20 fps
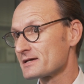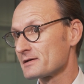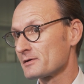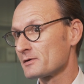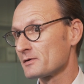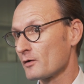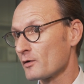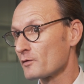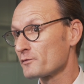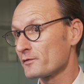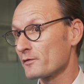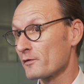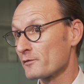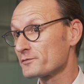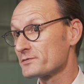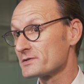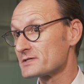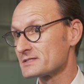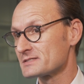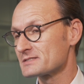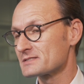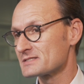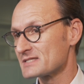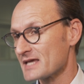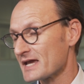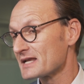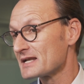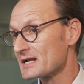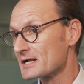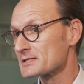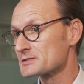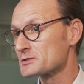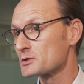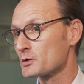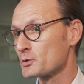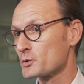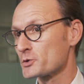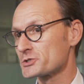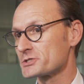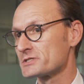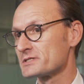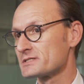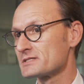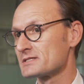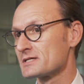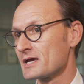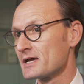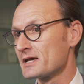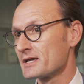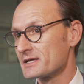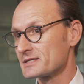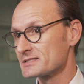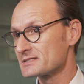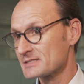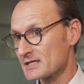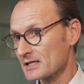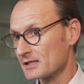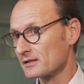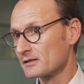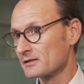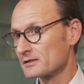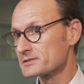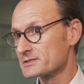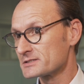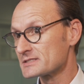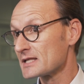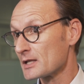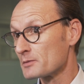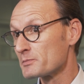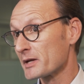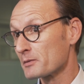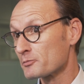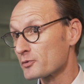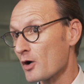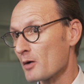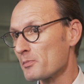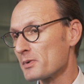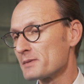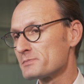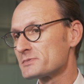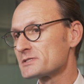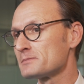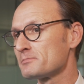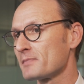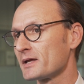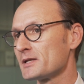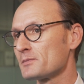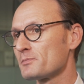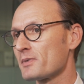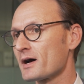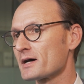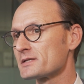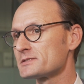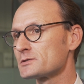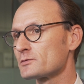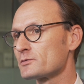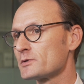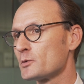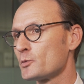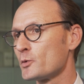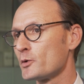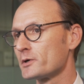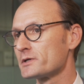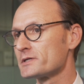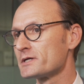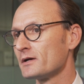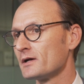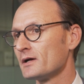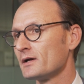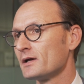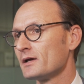of these technical solutions is still a big problem in many parts of the world.